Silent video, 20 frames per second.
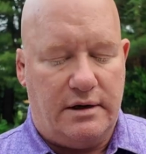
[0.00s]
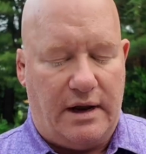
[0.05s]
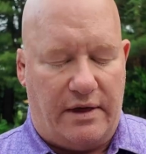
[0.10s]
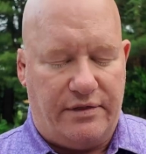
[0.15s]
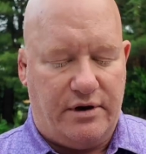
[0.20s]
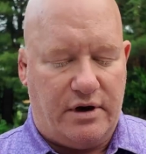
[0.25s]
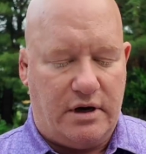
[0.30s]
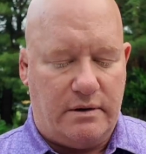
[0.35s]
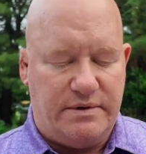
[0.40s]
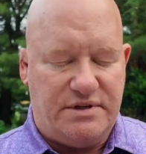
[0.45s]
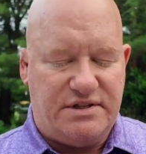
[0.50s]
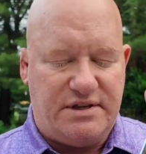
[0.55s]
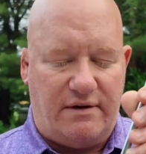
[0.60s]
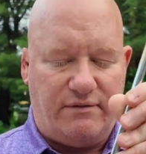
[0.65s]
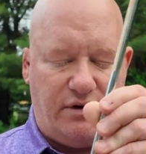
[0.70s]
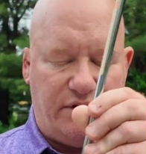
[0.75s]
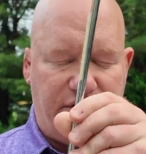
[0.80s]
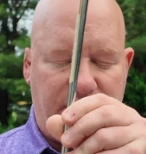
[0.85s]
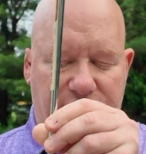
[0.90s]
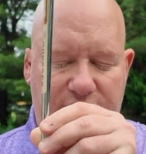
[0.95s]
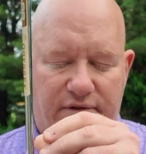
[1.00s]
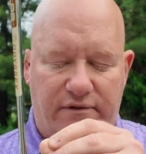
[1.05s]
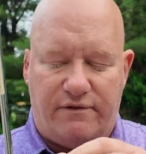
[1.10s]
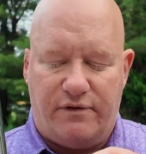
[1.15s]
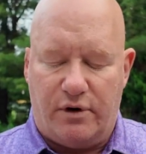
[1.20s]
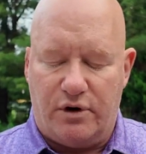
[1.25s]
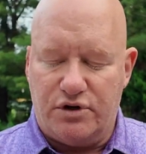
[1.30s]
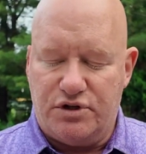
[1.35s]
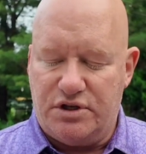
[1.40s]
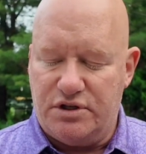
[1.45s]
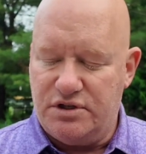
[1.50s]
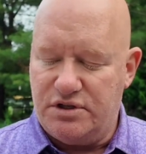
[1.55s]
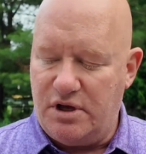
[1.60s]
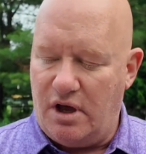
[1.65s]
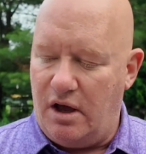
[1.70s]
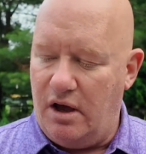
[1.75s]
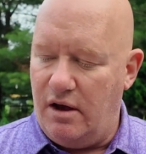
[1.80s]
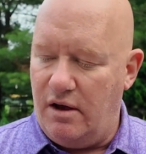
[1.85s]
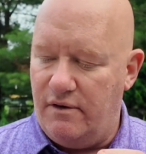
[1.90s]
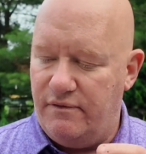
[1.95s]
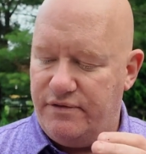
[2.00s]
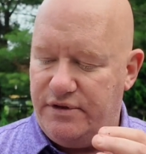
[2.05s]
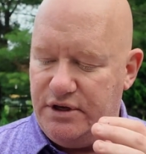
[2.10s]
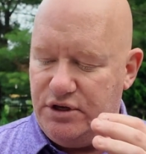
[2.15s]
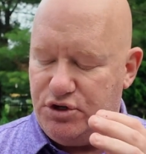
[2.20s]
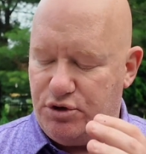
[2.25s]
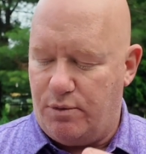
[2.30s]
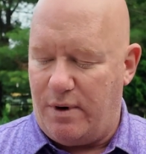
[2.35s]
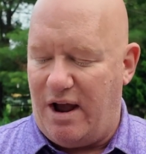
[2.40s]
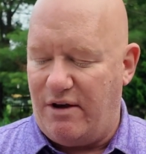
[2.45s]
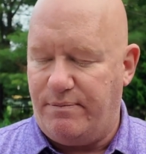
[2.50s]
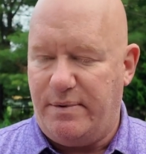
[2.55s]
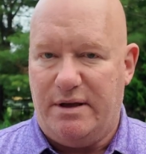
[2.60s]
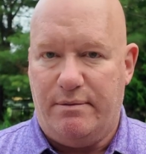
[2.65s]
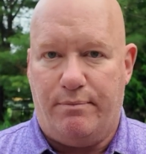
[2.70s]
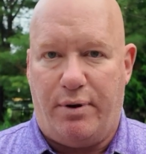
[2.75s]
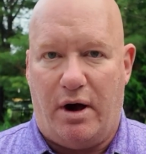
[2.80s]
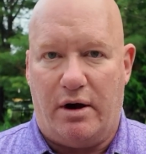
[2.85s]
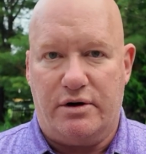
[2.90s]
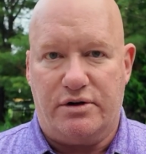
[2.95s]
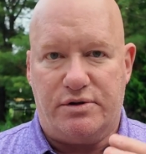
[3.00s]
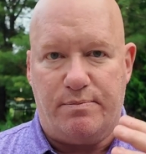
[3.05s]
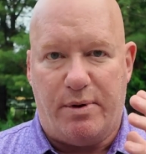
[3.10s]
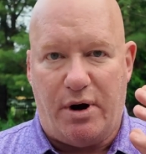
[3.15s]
Now, there are going to be several different versions of the Giraffe Beam putters,